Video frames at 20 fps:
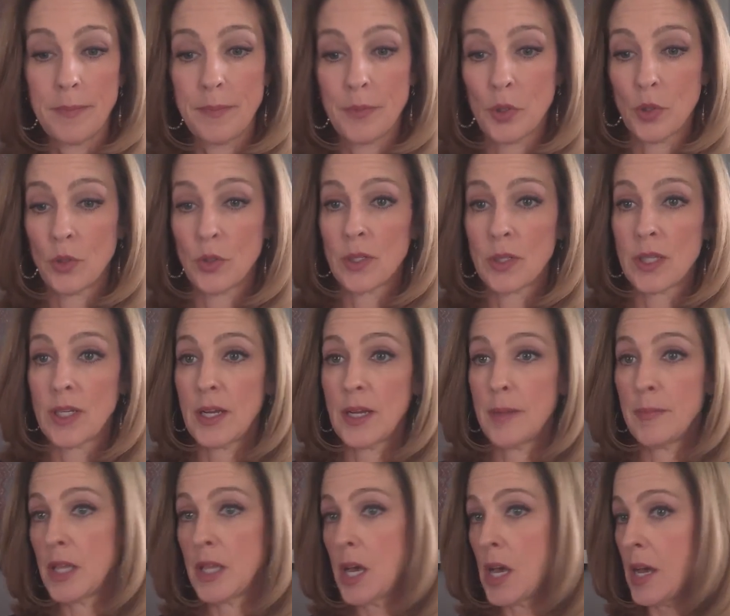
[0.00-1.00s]
told that
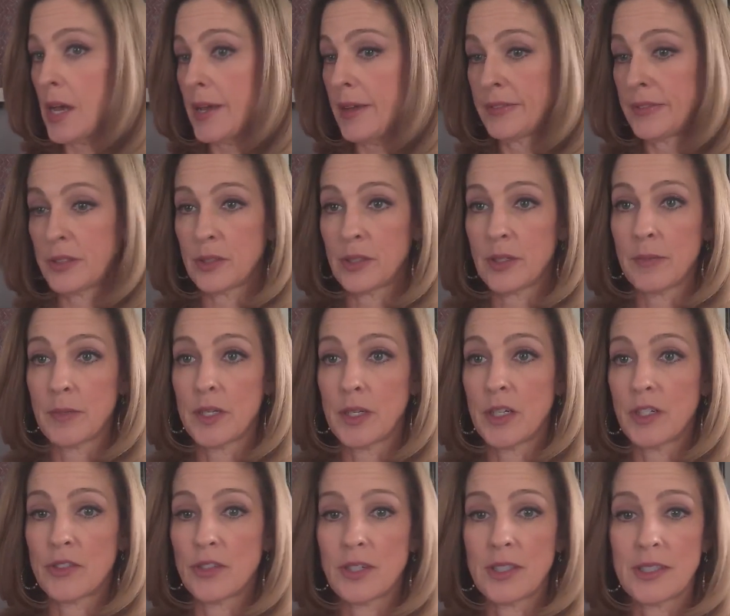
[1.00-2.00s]
I'm live, so I'm
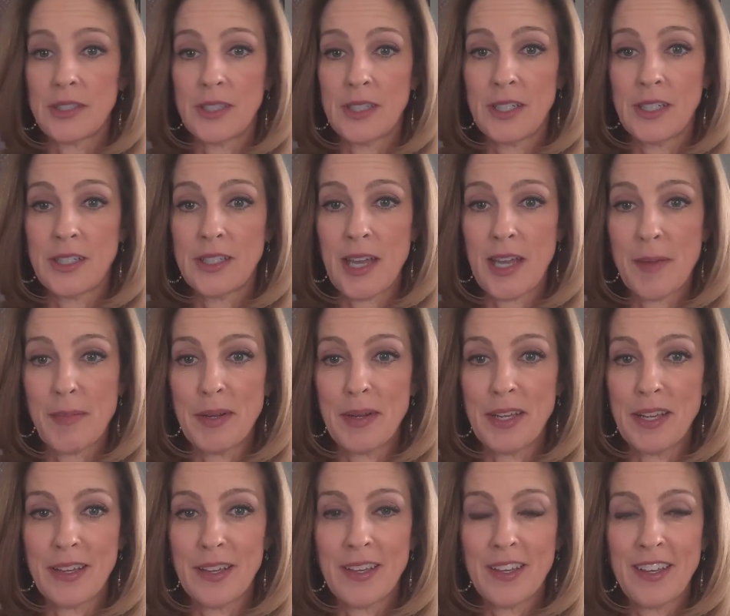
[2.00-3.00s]
gonna trust that it's
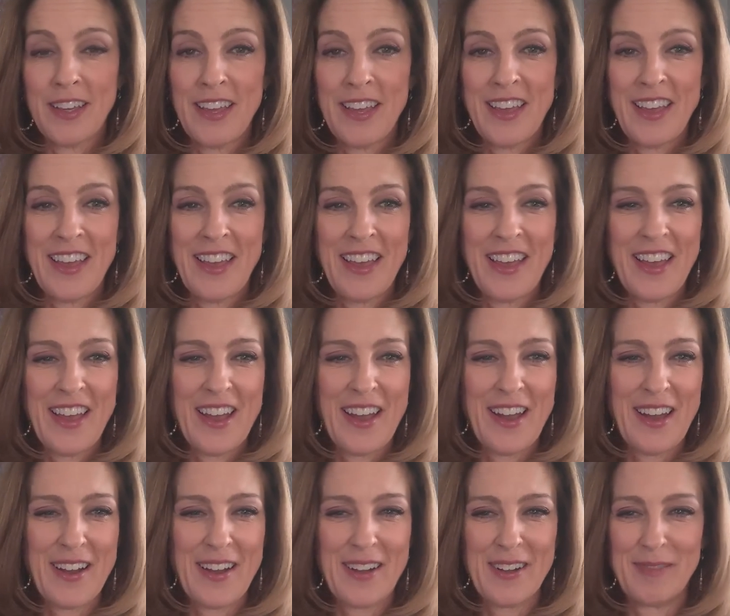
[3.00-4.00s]
happening.
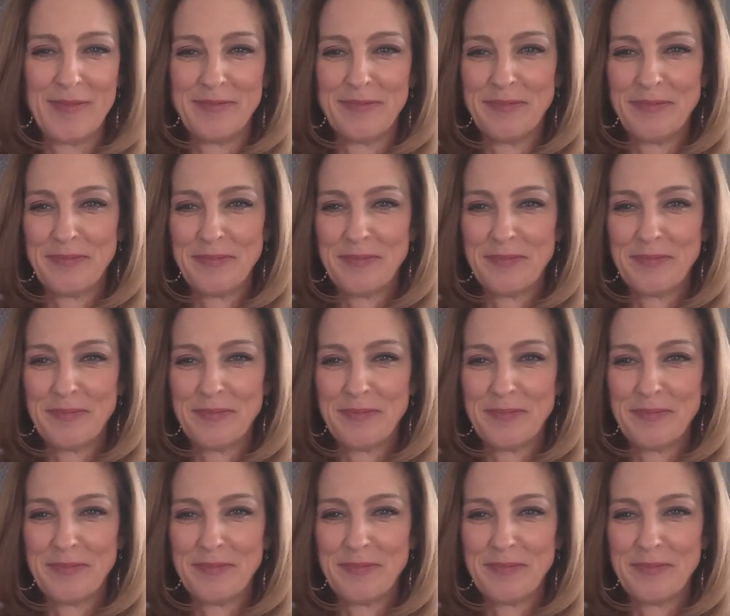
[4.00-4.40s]
Let's